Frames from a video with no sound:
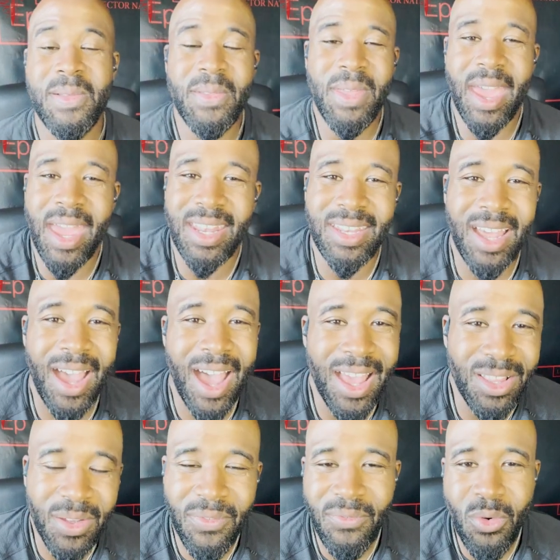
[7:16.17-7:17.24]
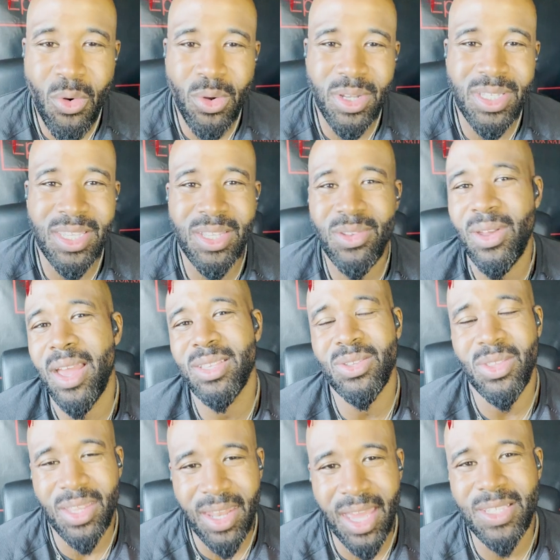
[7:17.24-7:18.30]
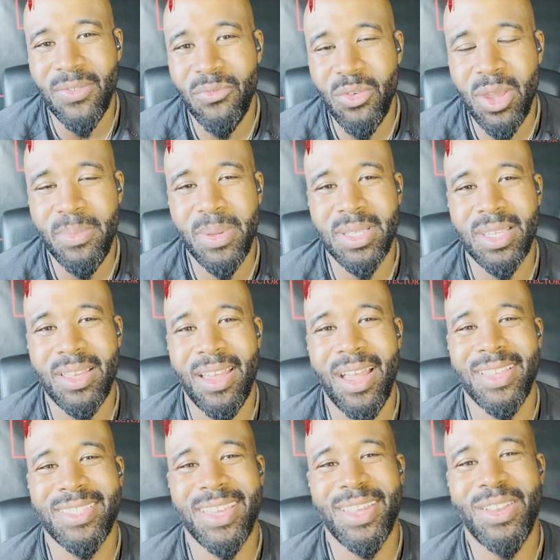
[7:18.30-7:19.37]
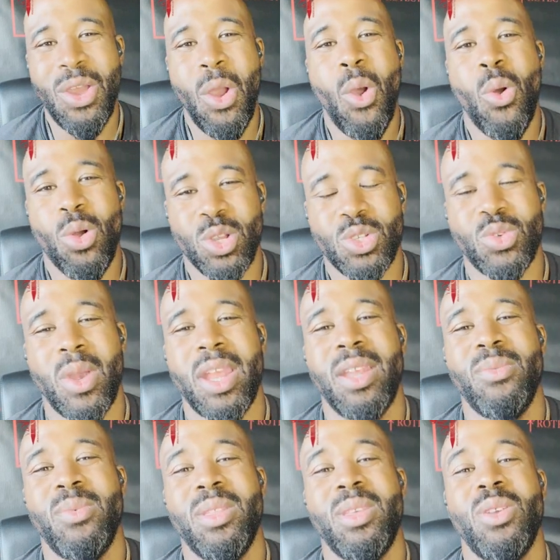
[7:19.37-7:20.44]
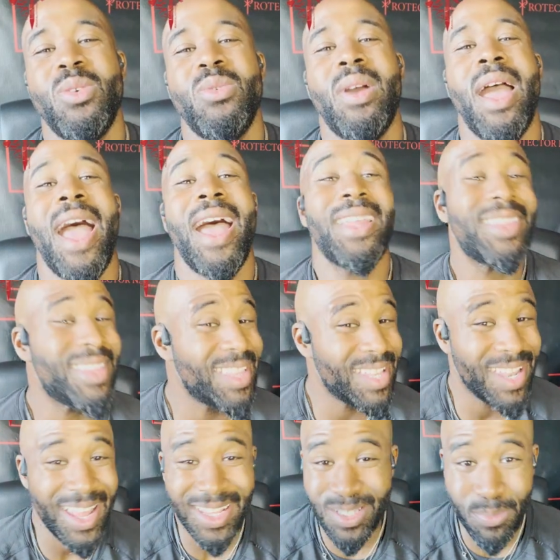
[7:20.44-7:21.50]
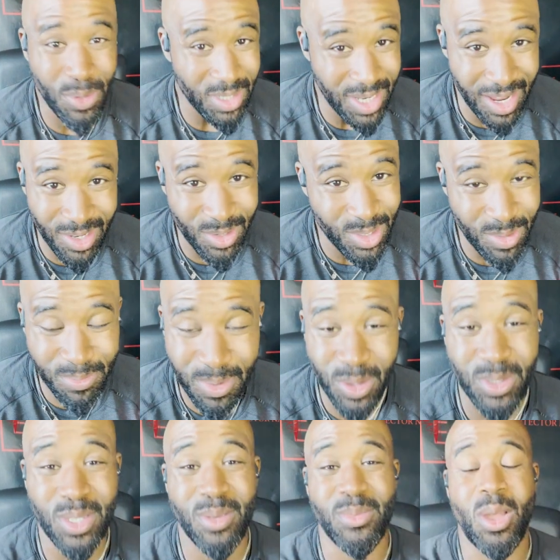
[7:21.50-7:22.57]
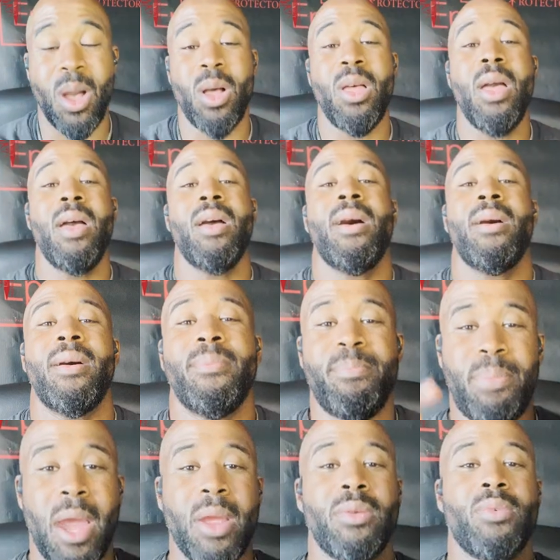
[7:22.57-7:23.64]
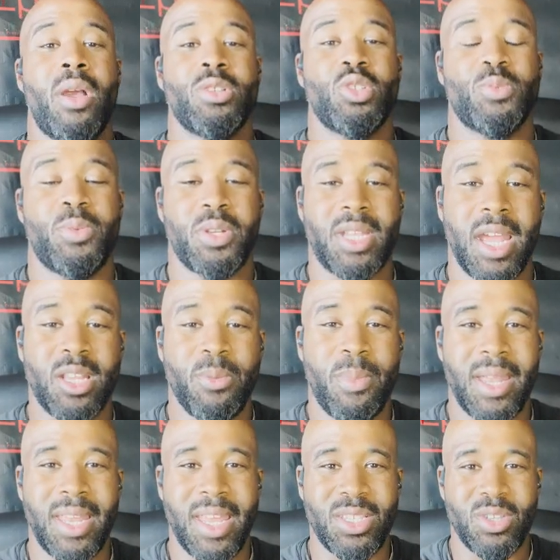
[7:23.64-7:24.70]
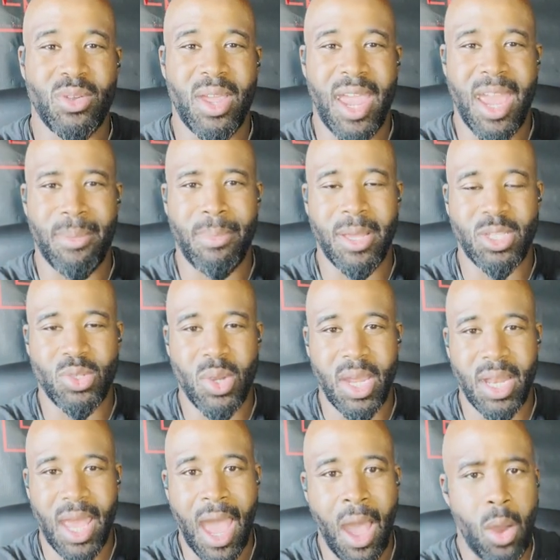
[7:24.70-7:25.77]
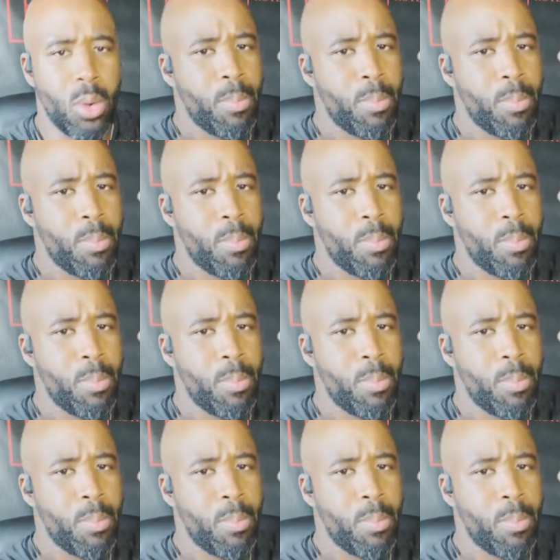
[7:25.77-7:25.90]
And I look forward to seeing you guys on the next free piece of content or training with you at the next Protector Symposium, y'all. Byron Rodgers, protected by nature and by trade, out.